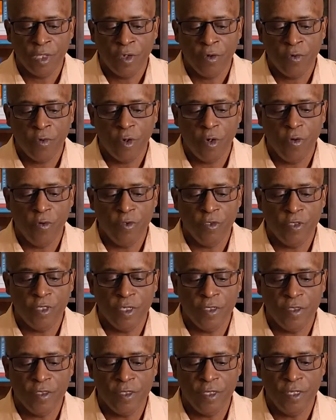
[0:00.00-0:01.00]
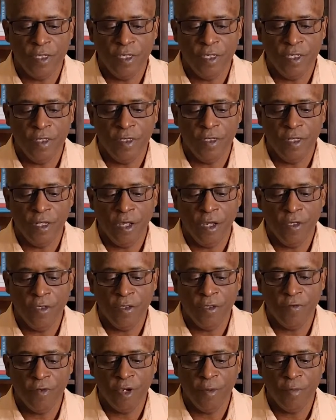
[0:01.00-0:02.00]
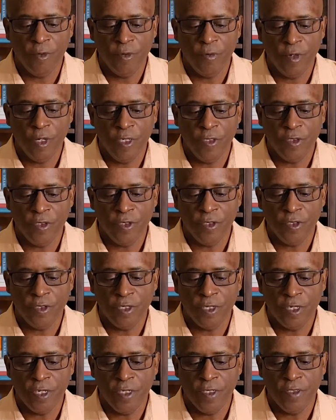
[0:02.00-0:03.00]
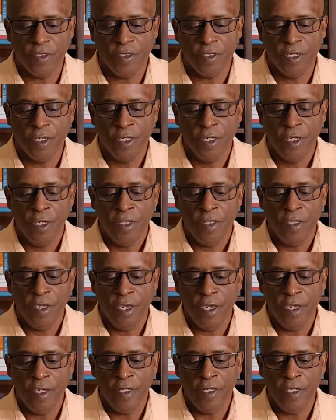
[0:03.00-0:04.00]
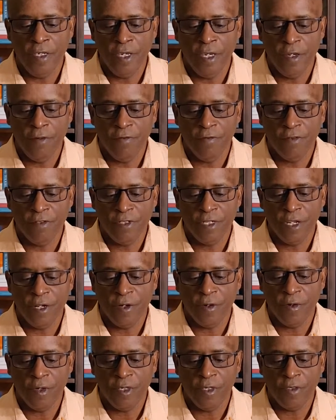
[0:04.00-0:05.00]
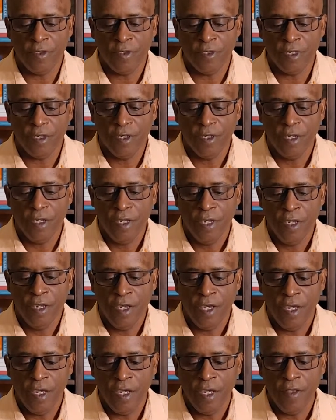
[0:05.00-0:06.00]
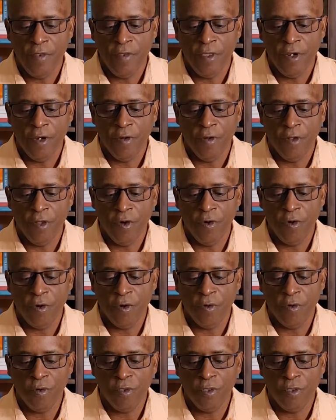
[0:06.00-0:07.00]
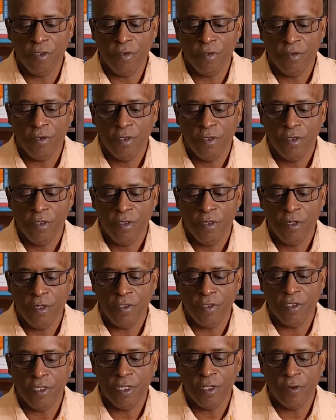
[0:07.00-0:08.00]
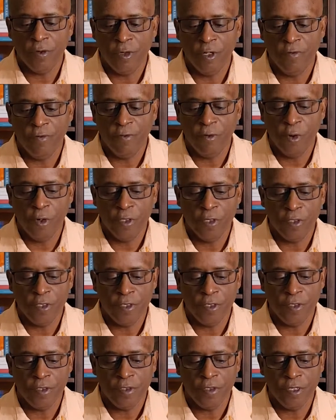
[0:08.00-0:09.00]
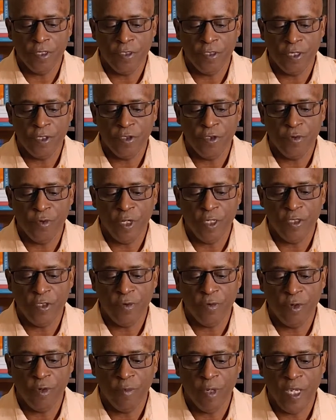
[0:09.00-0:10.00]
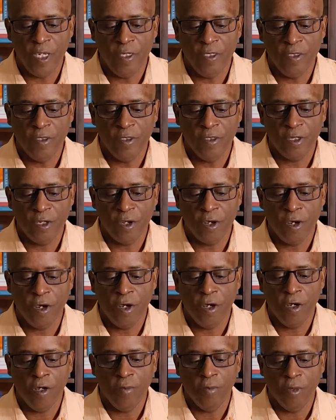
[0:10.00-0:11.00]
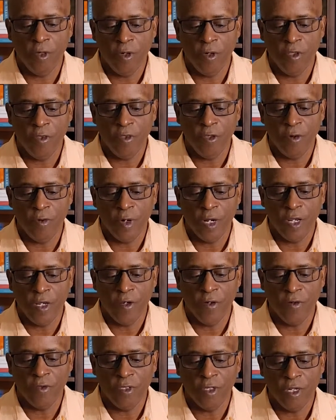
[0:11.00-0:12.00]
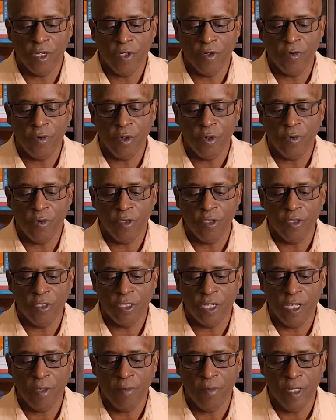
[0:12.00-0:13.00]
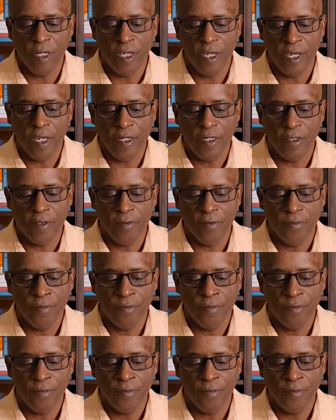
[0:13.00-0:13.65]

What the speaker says: Quote, since the launch of operations against the ADF terrorists and their local auxiliary forces, the situation remains calm on the ground, unquote, the statement added.